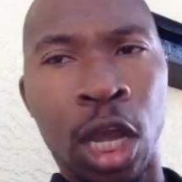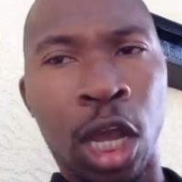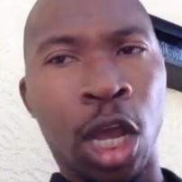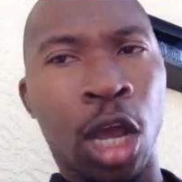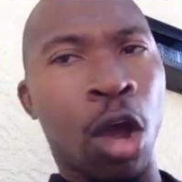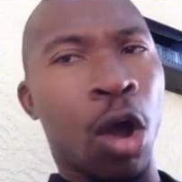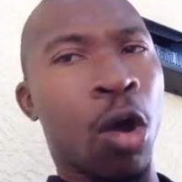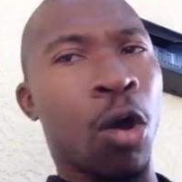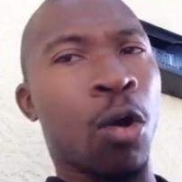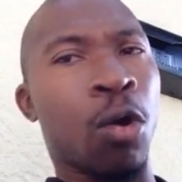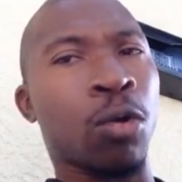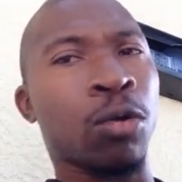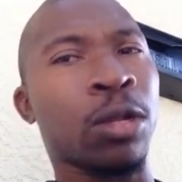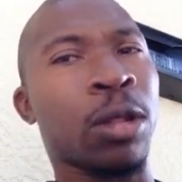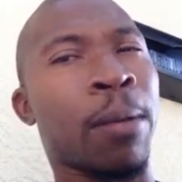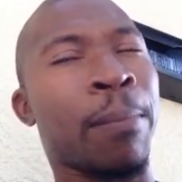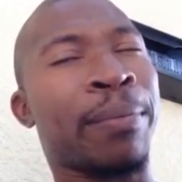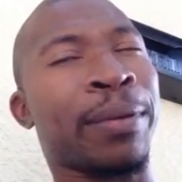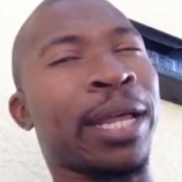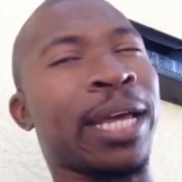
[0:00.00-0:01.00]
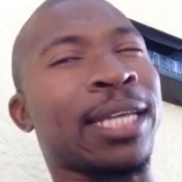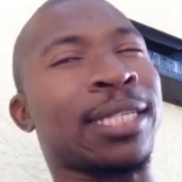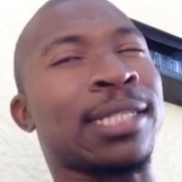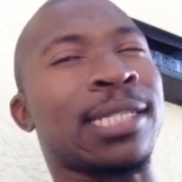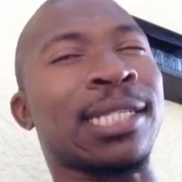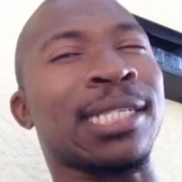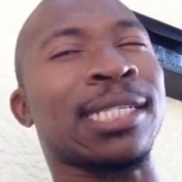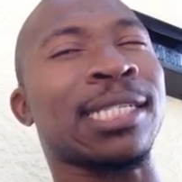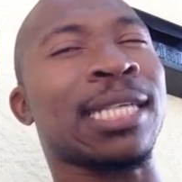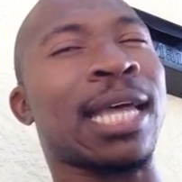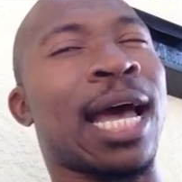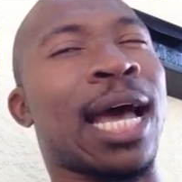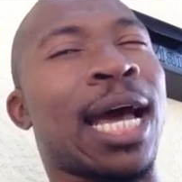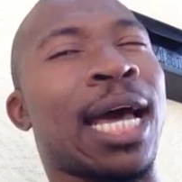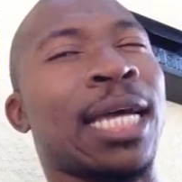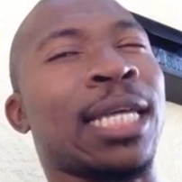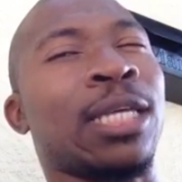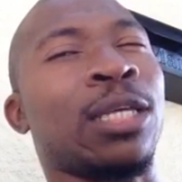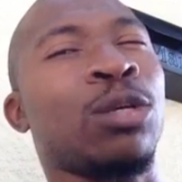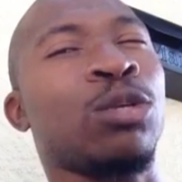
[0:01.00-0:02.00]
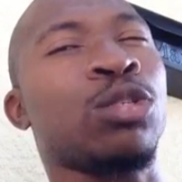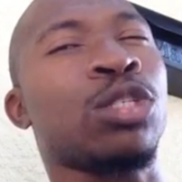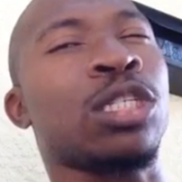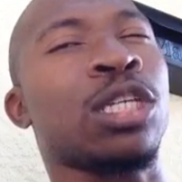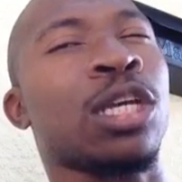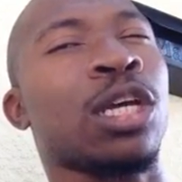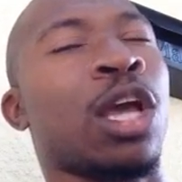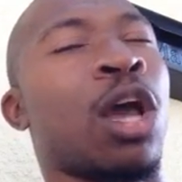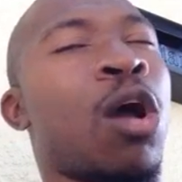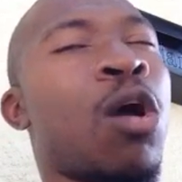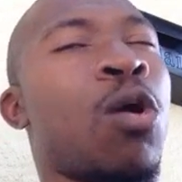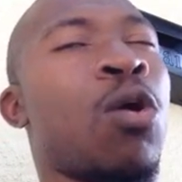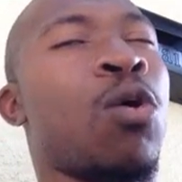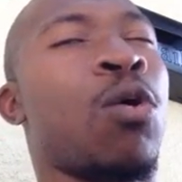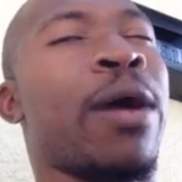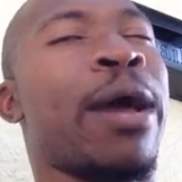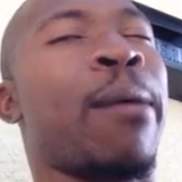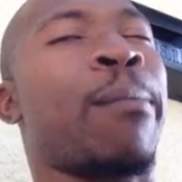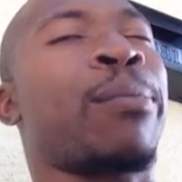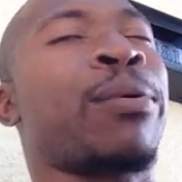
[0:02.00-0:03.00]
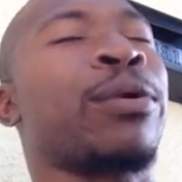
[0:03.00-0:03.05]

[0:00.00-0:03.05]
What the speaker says: go the places I used to go at